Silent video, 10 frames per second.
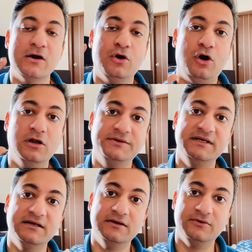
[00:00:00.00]
all
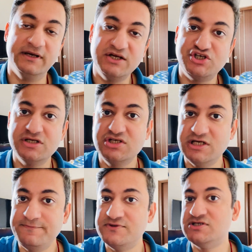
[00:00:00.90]
the
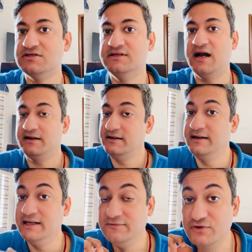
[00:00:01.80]
relationships that an
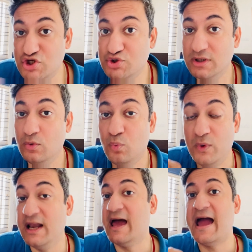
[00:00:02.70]
individual
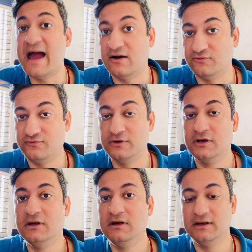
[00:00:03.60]
will have,
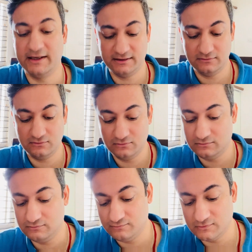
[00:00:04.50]
like
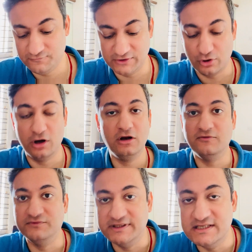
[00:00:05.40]
with all
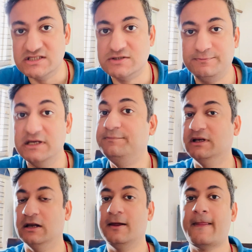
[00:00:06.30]
of these
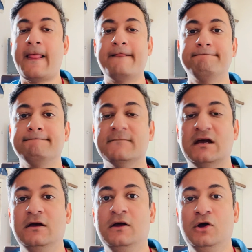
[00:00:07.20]
people.
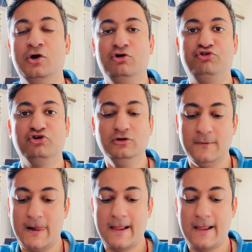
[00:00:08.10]
So